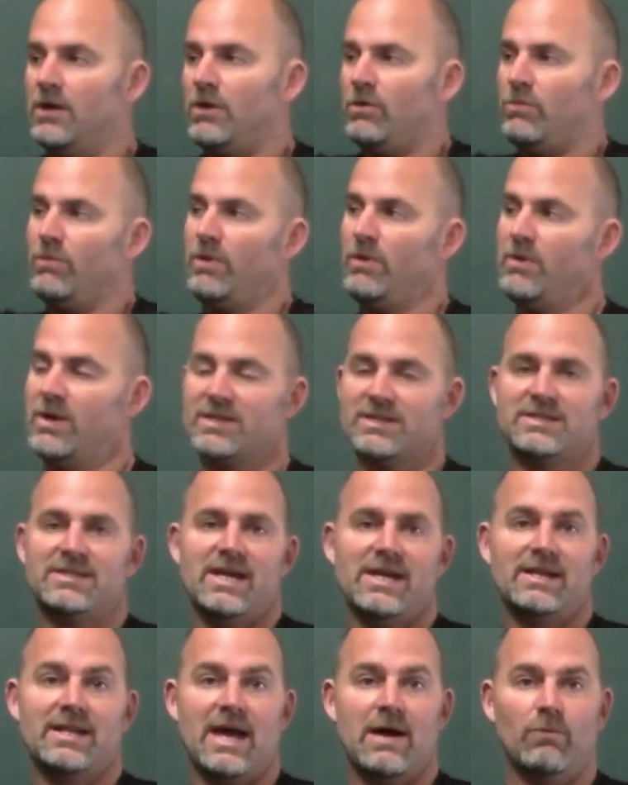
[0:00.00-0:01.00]
We want to stay
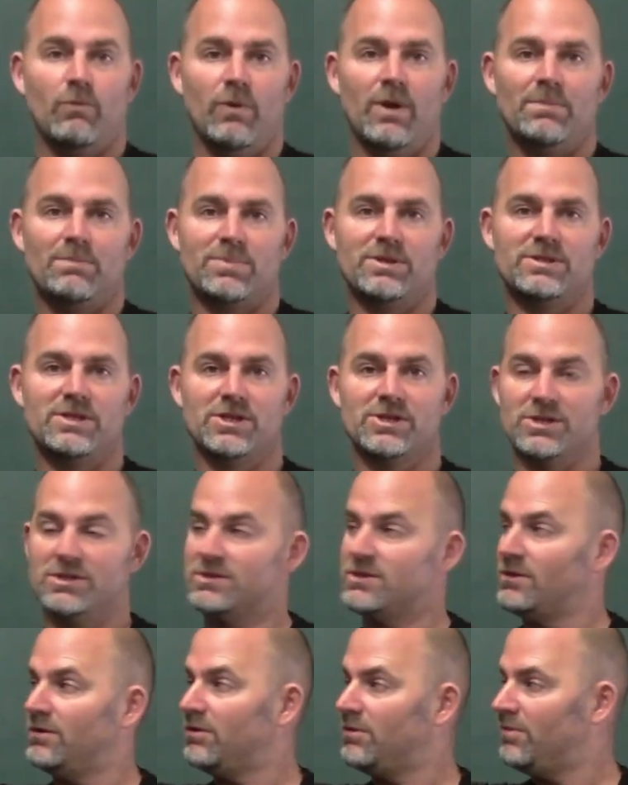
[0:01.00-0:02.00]
in that whip position.
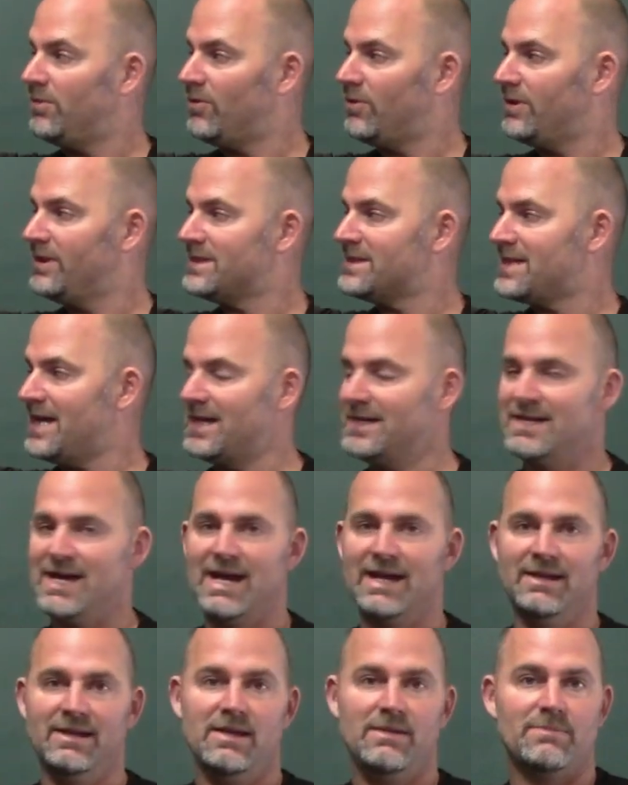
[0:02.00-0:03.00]
So a little more inside
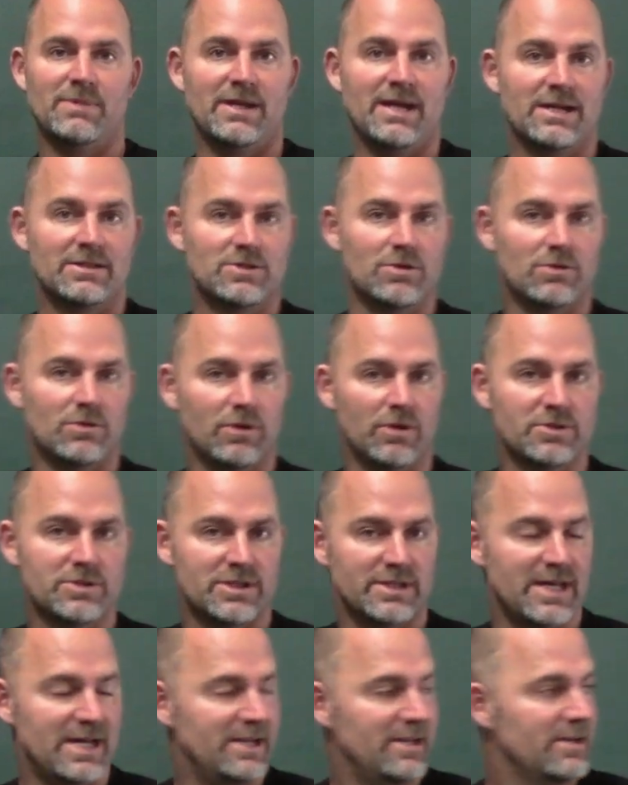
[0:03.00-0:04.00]
90, but not too close to
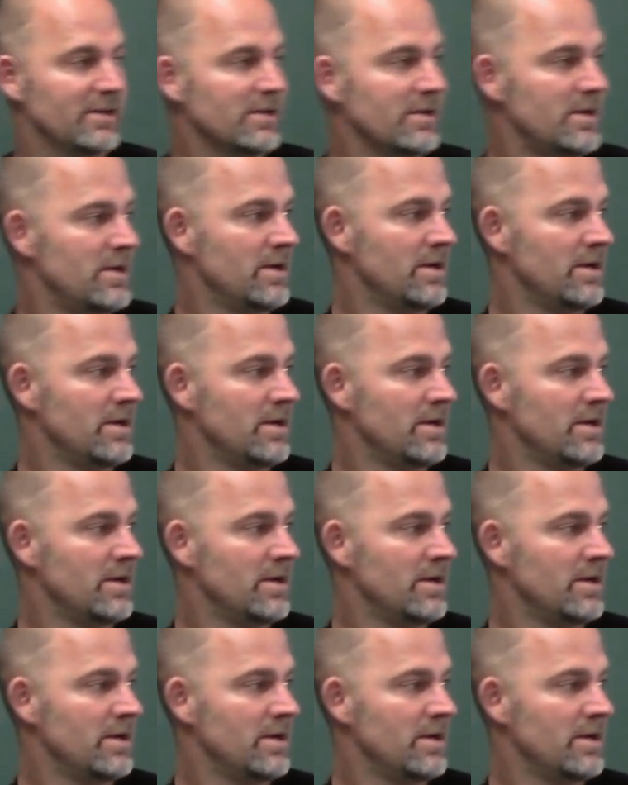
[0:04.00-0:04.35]
that ear.